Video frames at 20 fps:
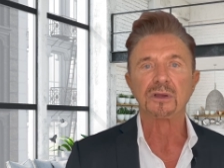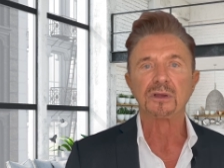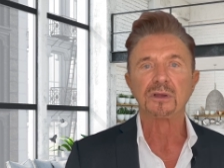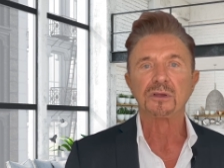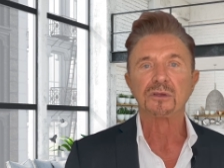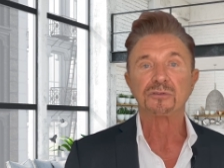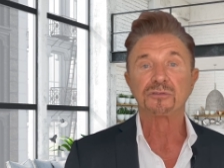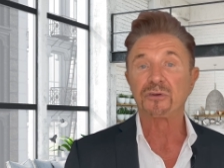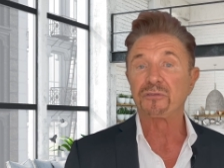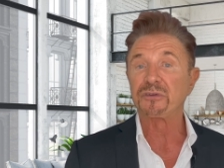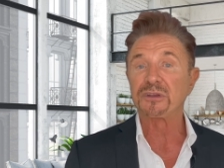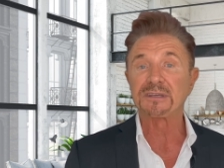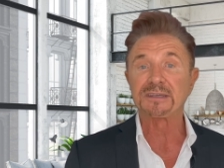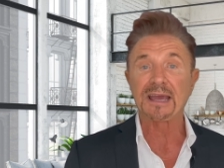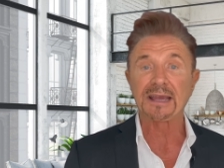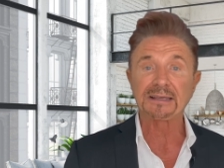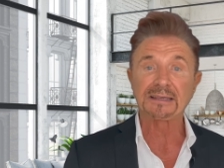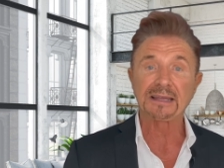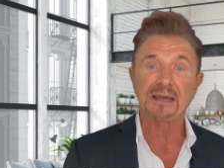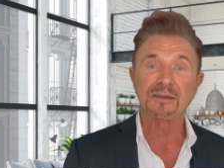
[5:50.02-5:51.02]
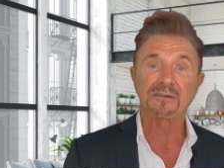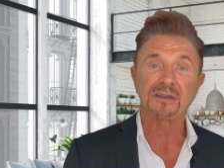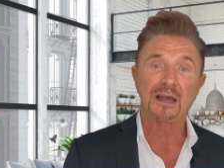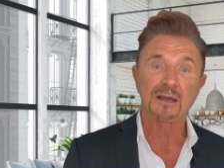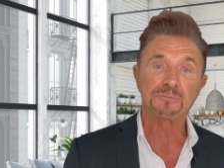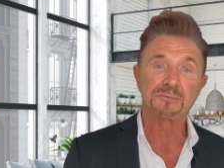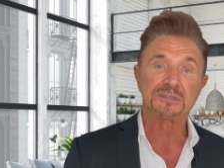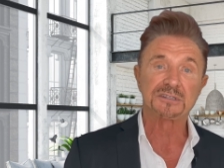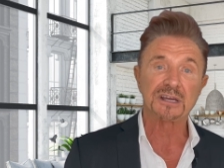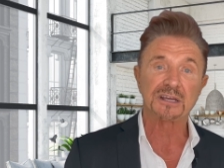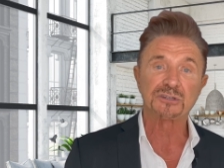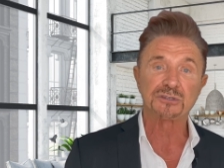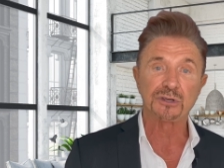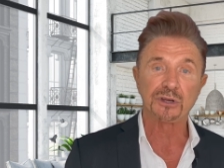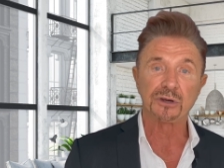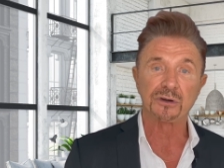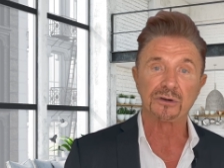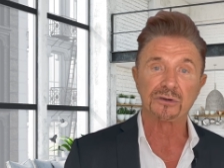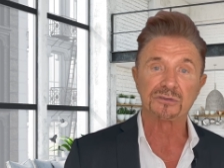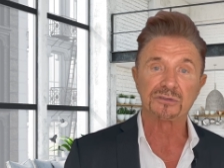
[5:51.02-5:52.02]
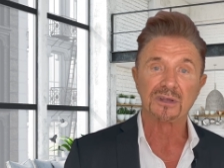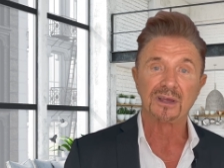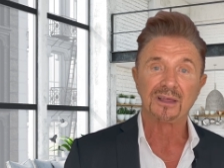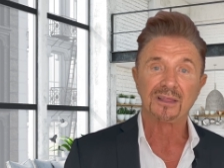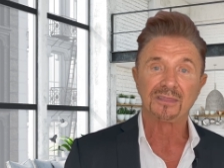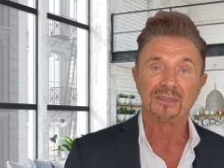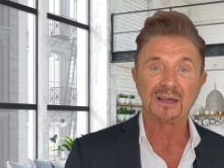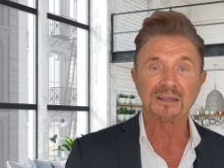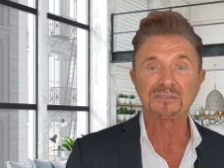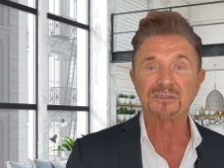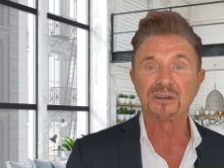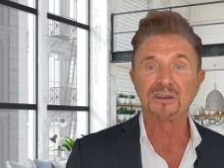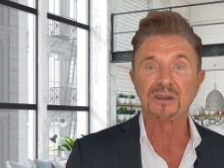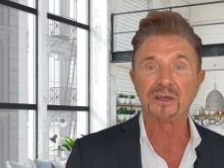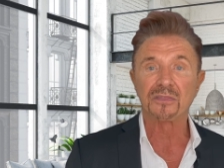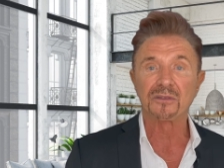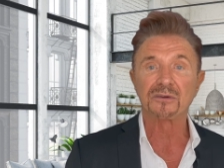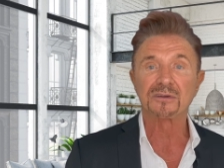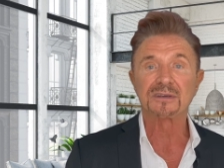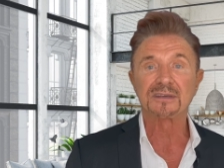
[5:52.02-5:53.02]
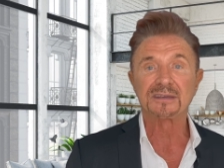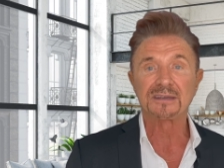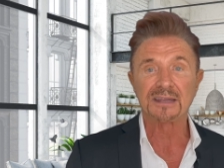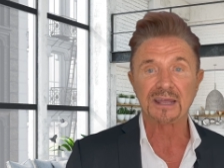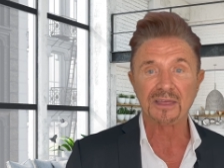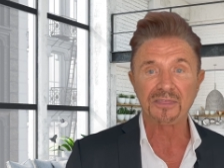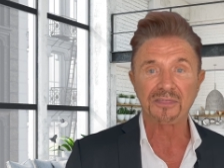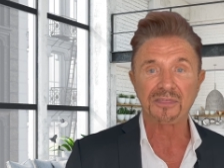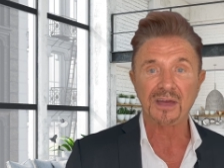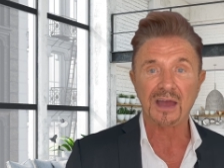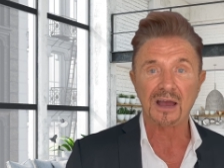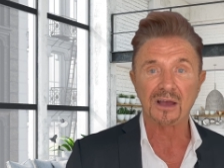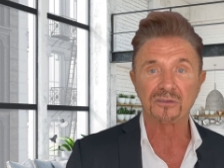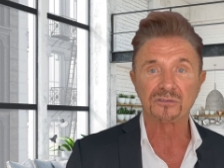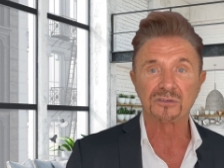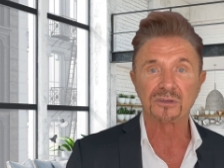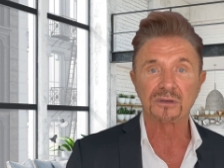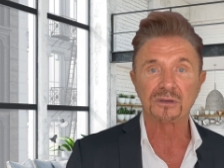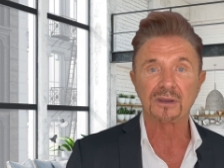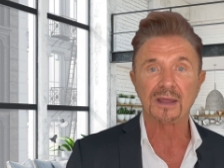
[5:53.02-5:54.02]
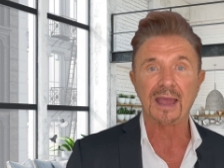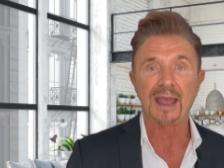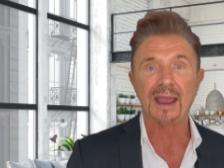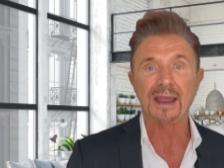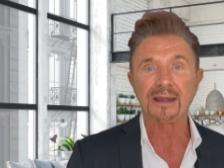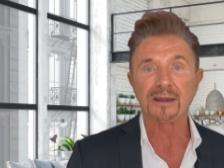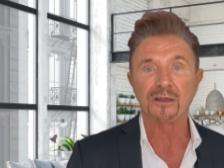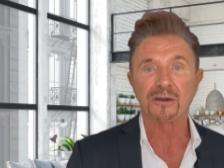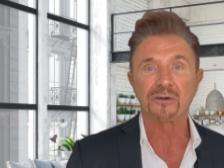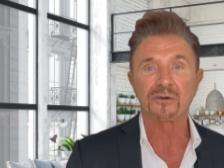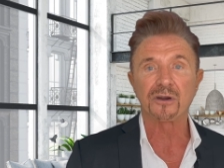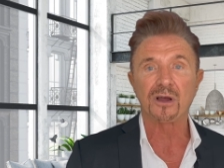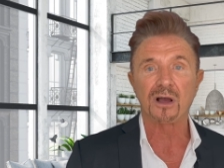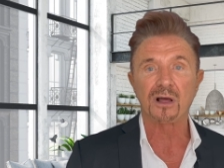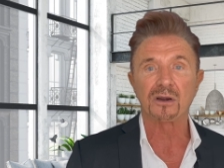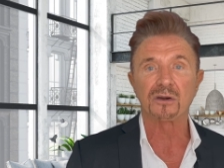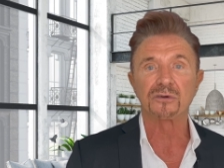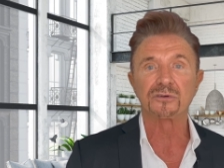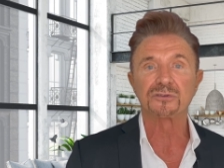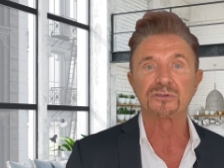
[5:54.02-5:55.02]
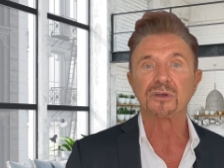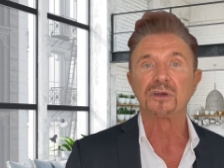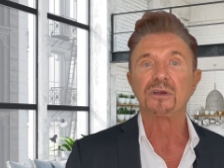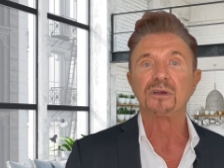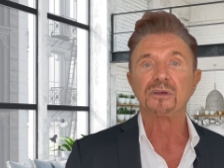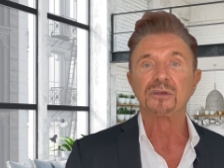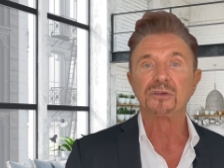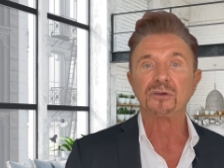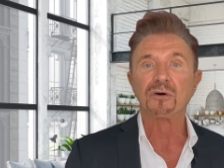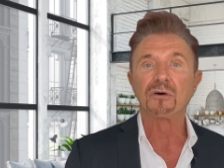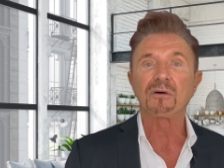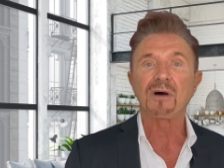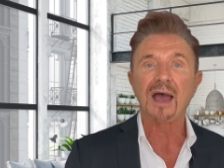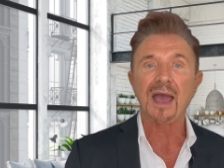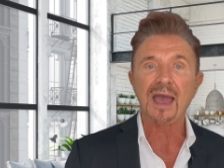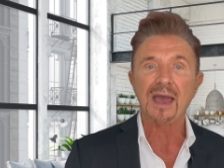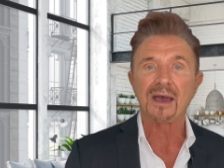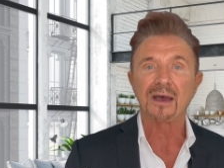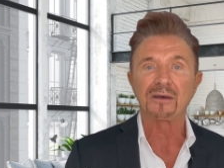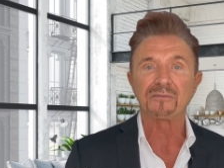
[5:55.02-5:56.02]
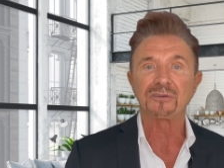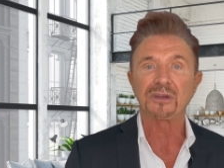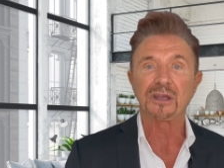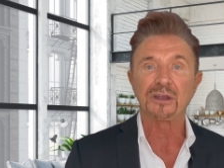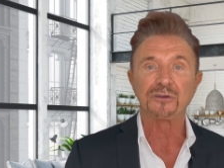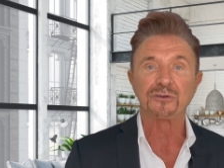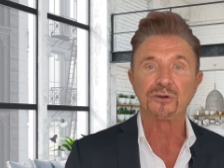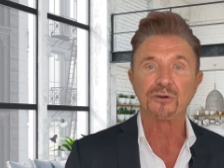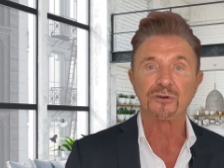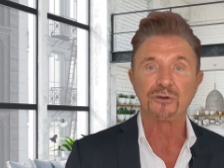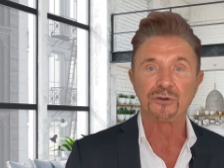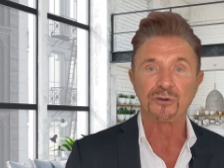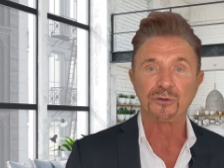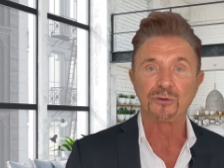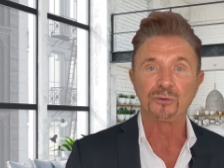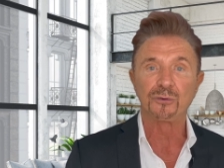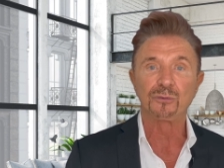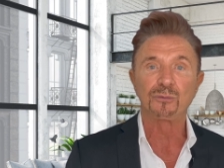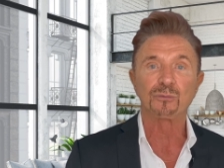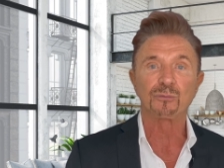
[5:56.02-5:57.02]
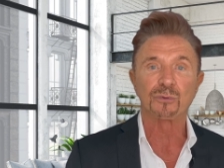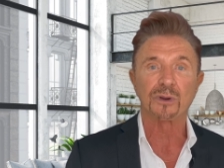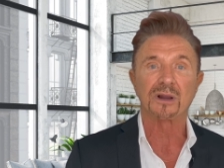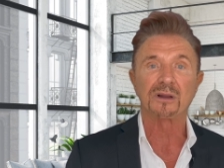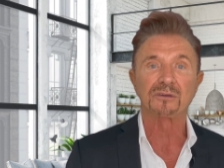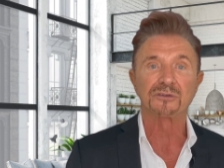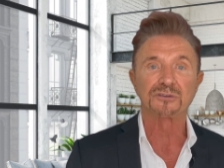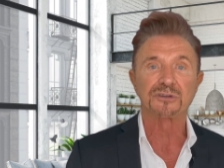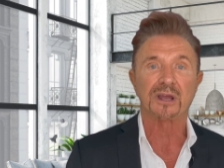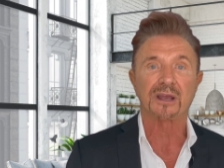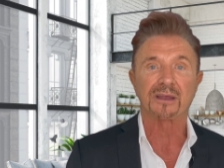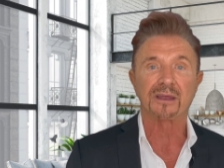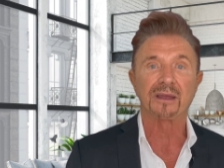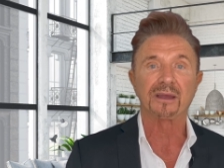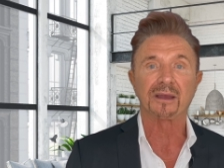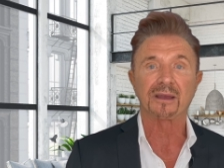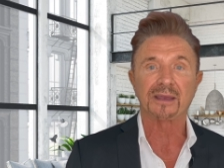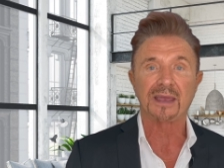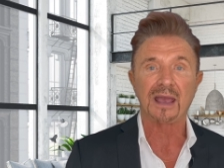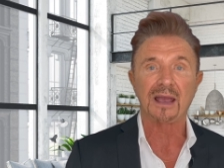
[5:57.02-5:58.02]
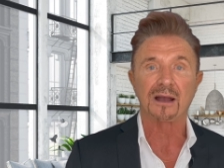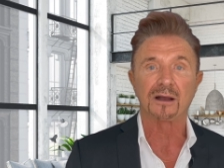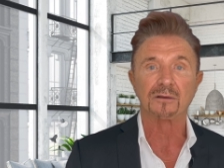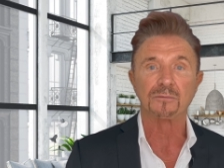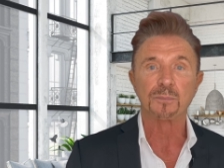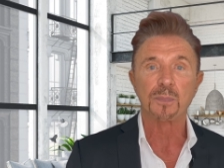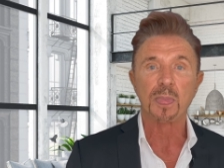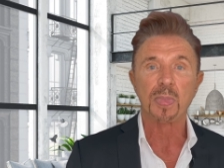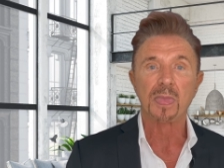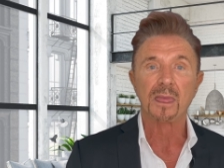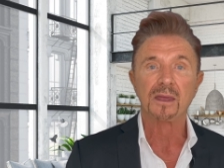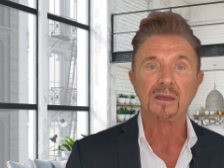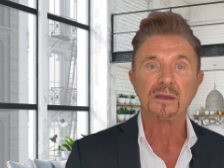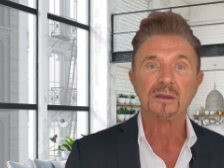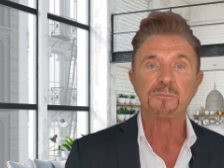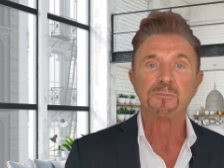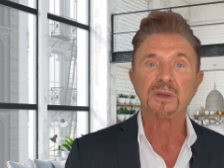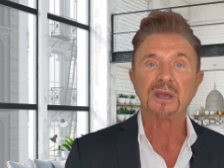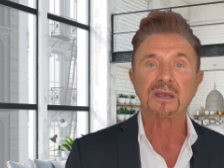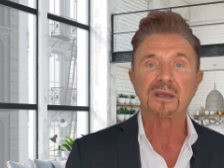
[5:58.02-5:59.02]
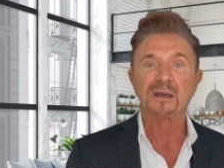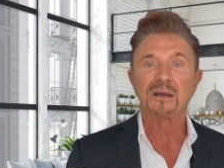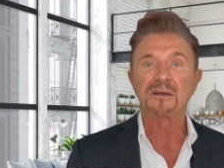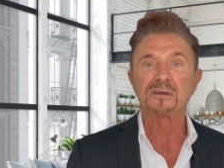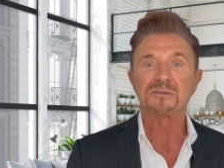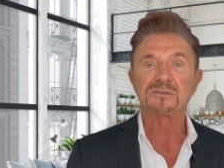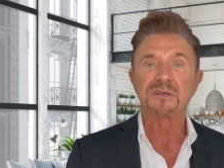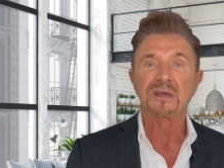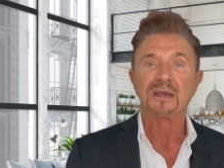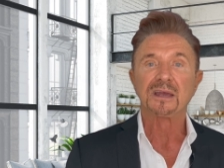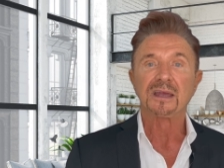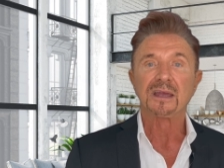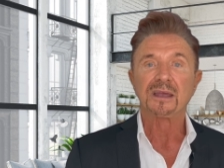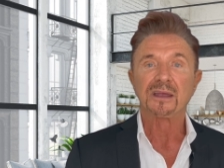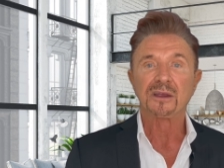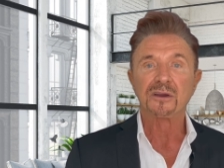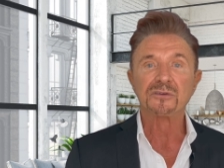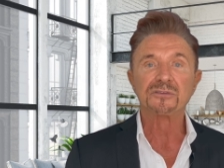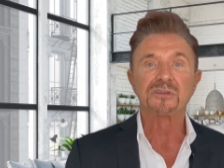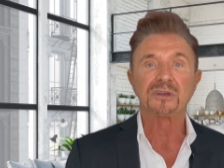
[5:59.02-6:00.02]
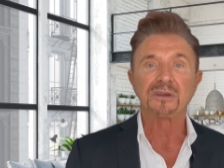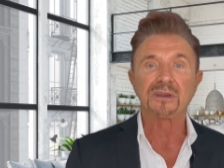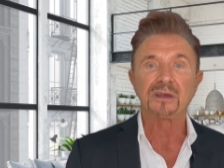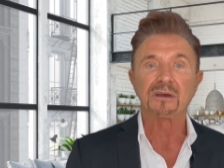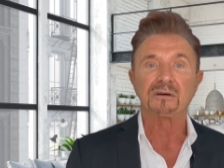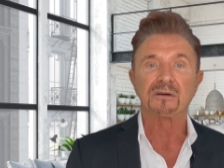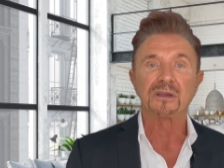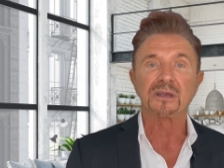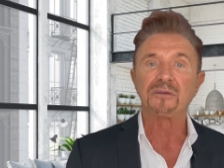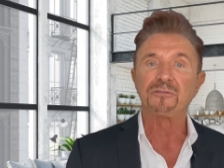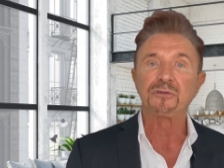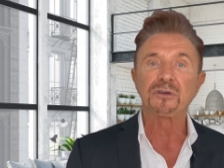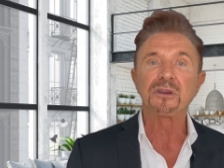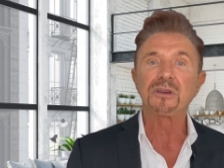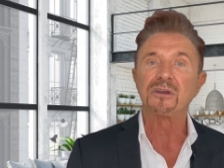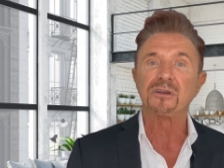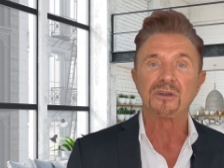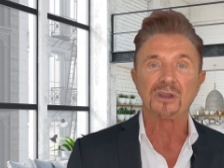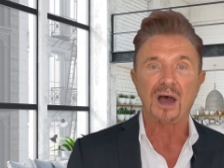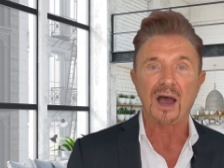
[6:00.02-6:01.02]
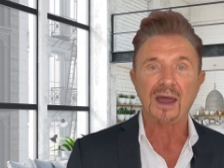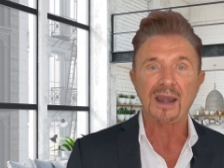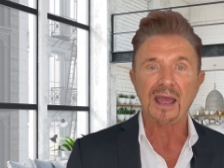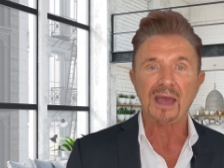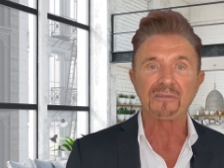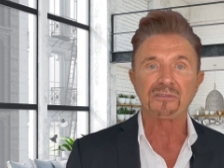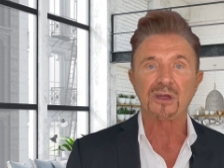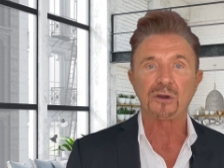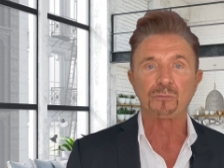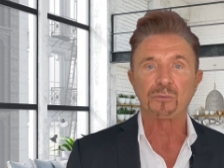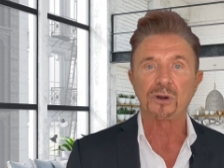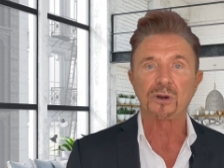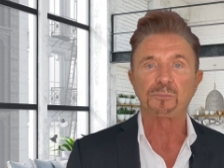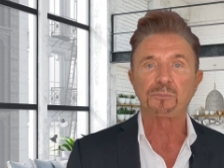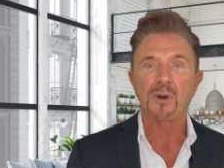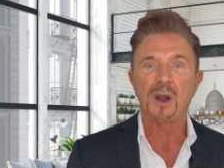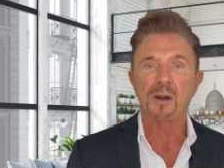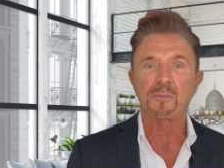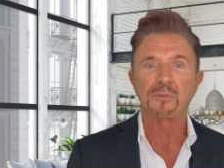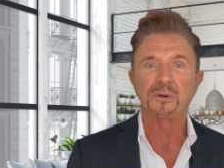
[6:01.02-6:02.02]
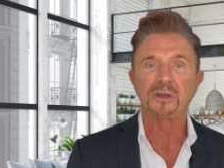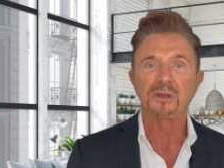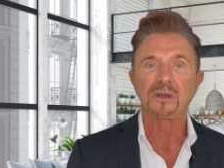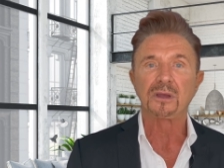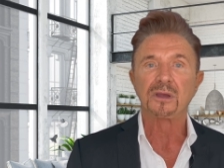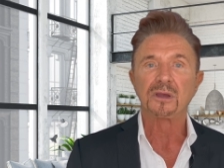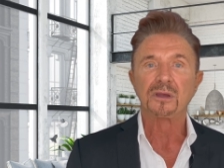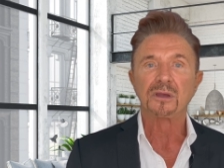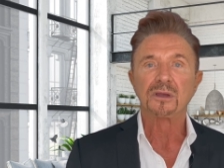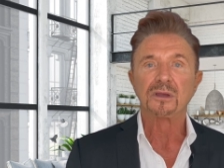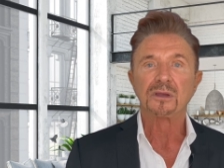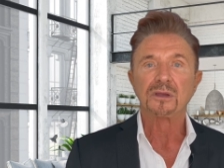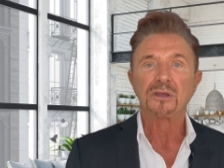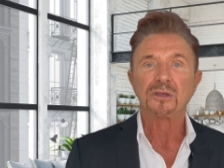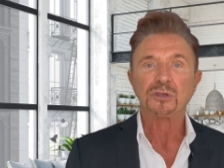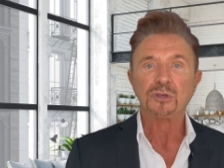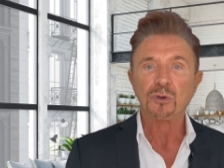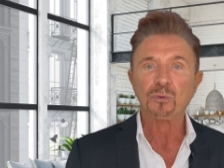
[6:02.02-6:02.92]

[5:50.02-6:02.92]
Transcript: So if you take that times 6 years, that's another $10,800 you'll have in your new rental checking account. Because here's the deal, if you did not have that rental property, you